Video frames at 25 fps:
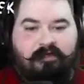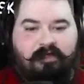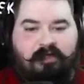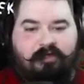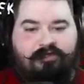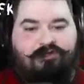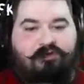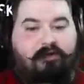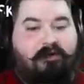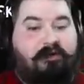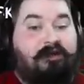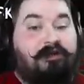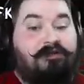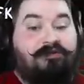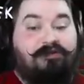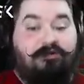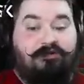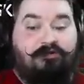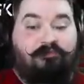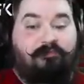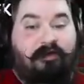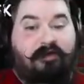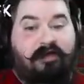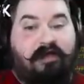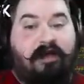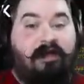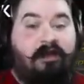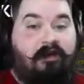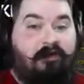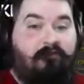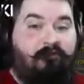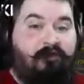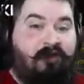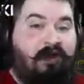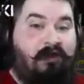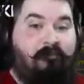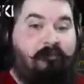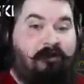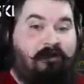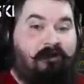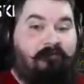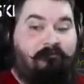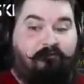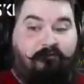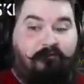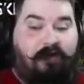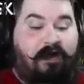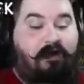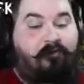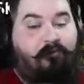So a kiss curse mechanic for that me
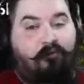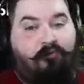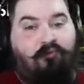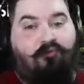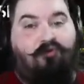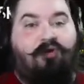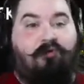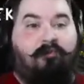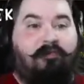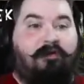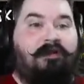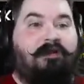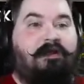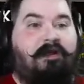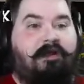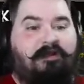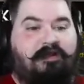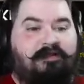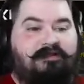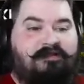for that one would have been like,